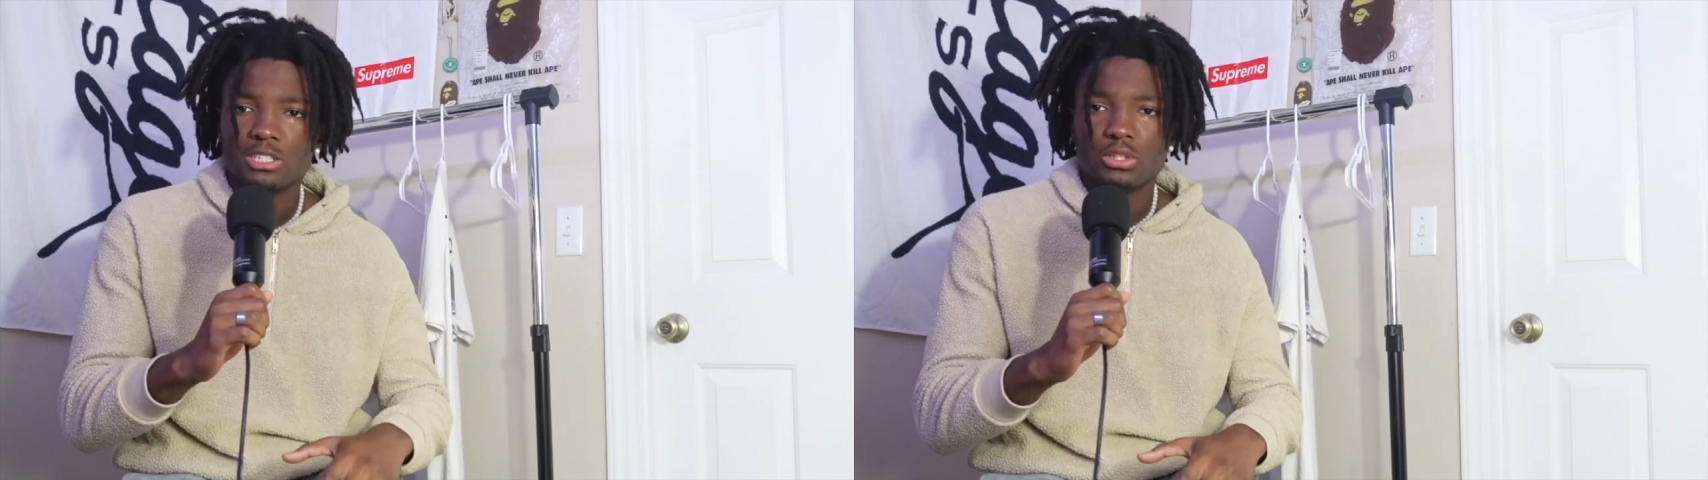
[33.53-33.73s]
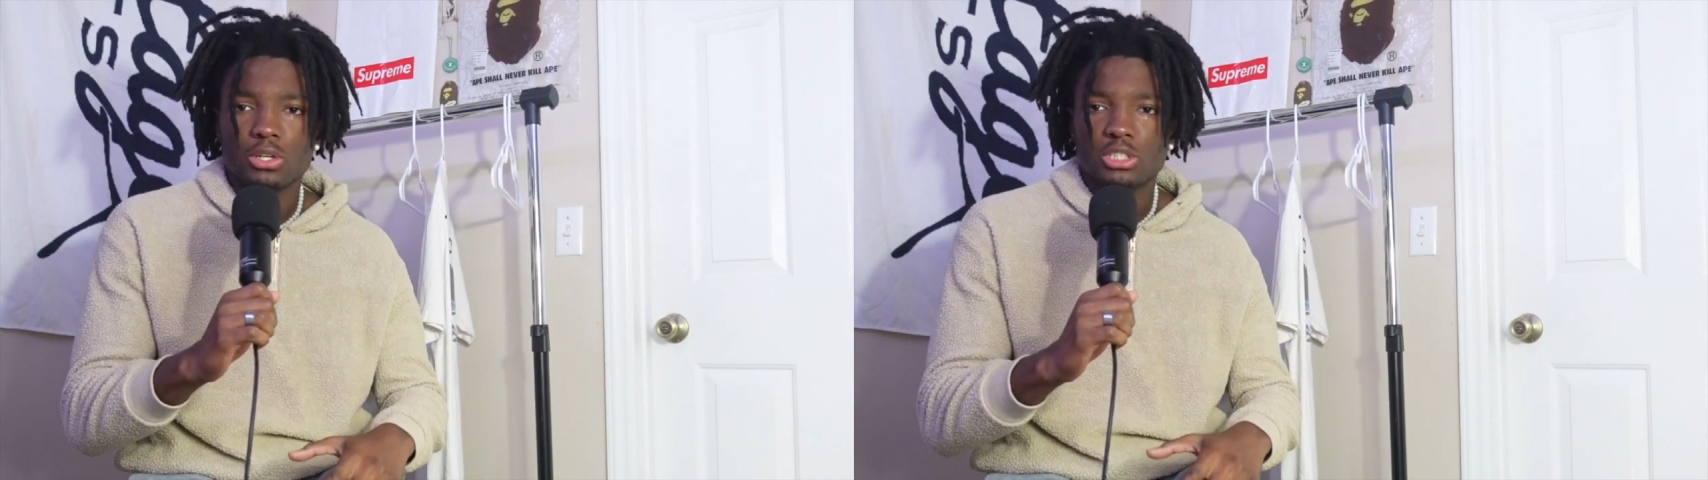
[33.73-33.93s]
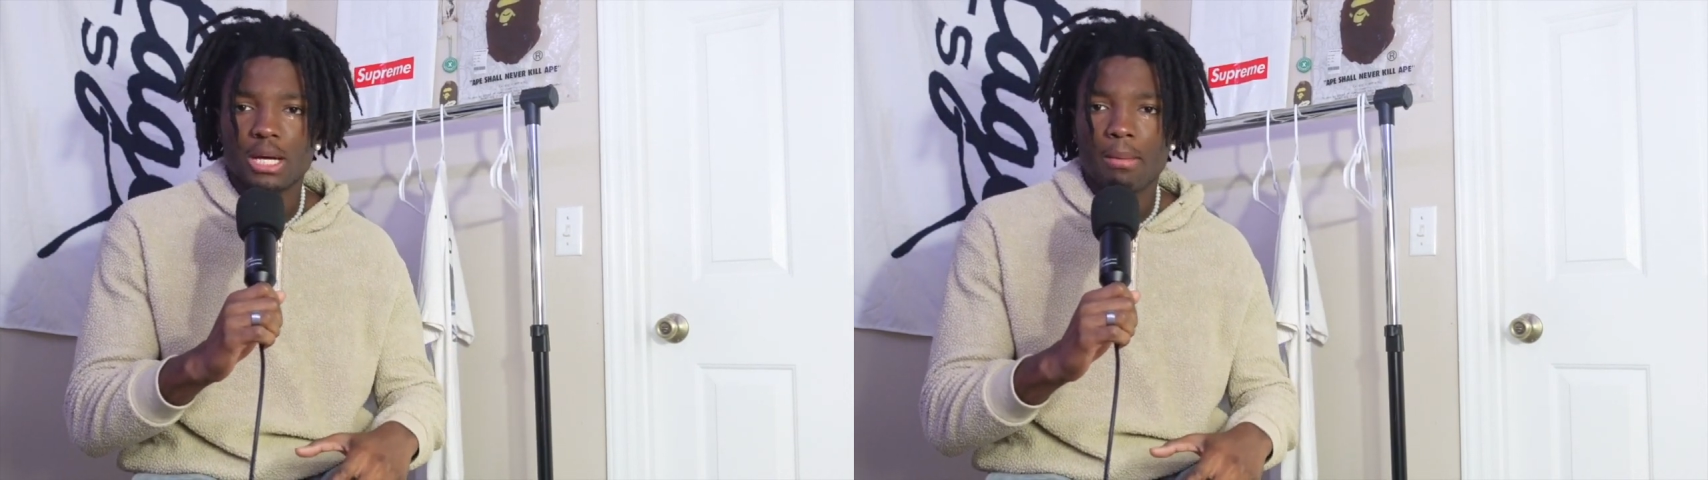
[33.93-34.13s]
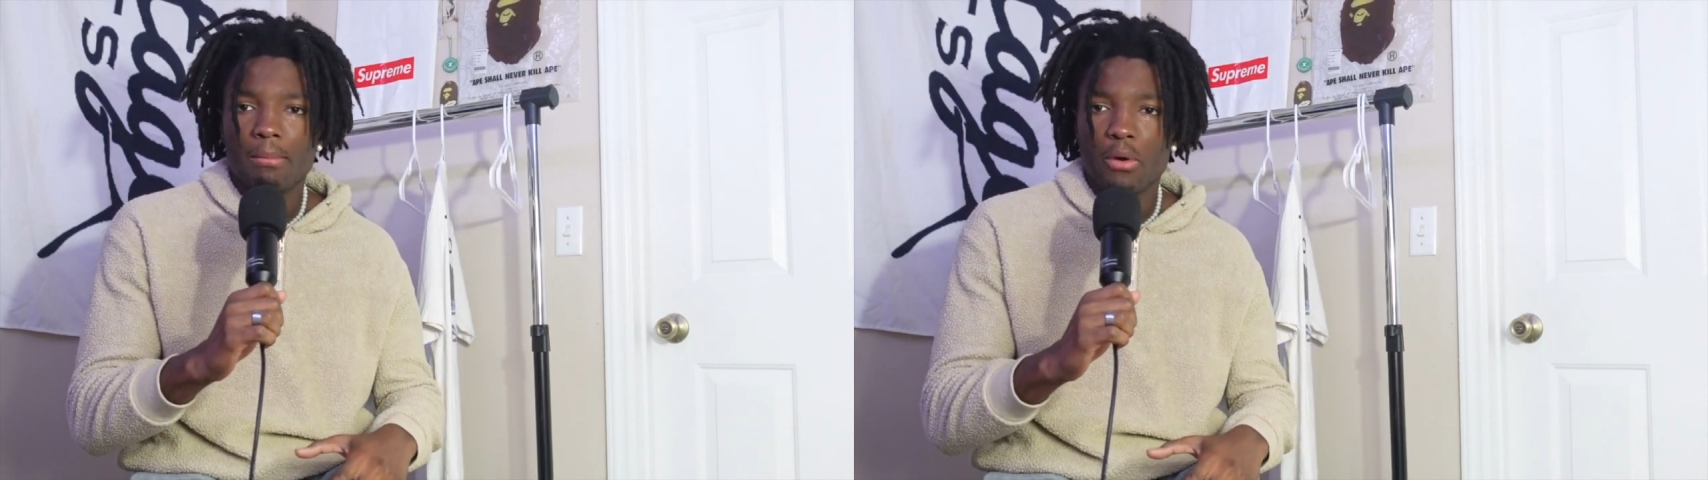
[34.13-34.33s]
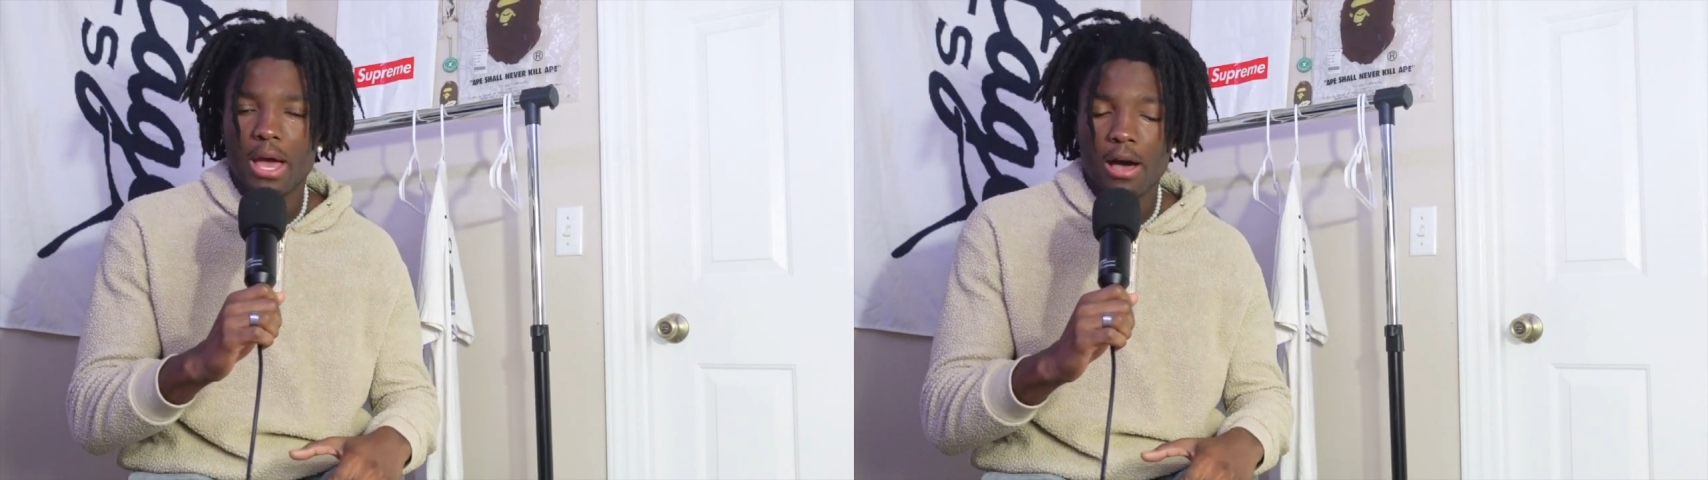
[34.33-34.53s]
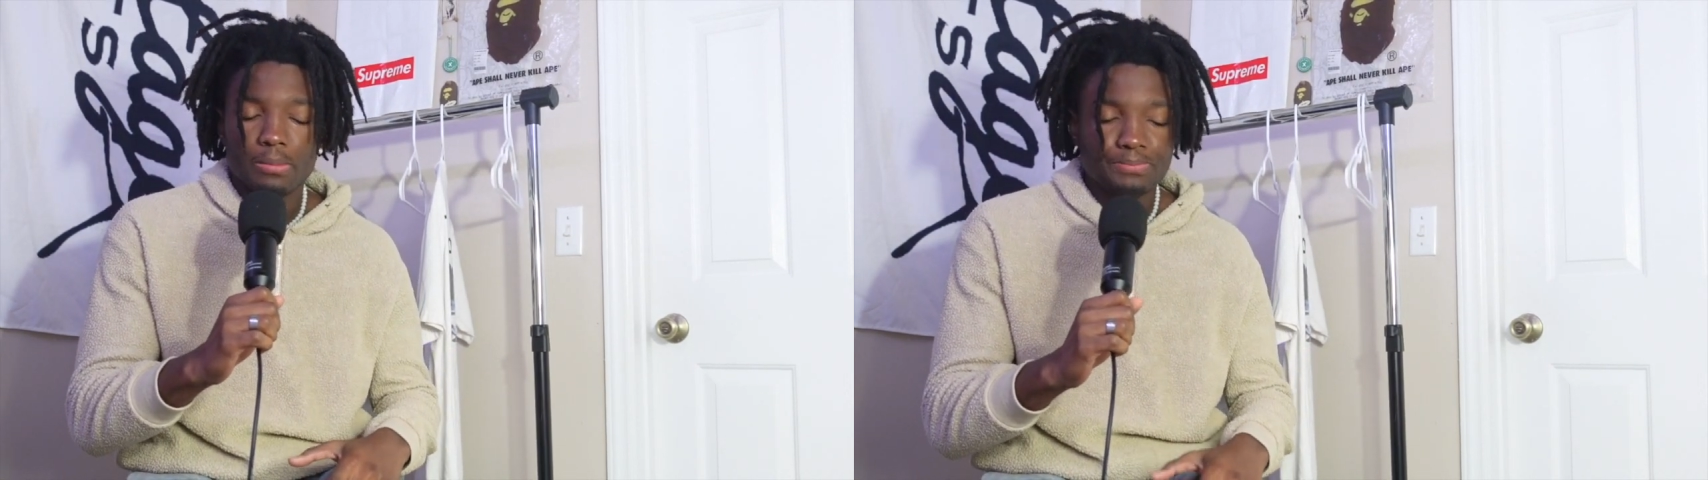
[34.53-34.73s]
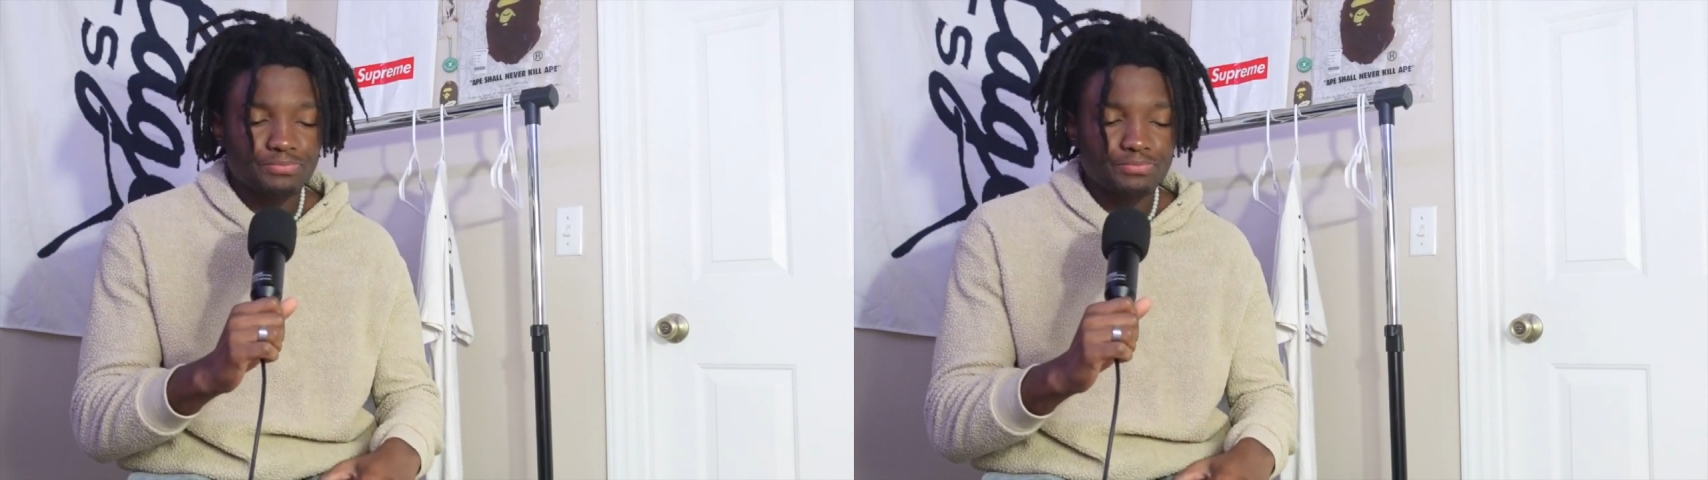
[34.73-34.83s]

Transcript: sure you go check my boy out.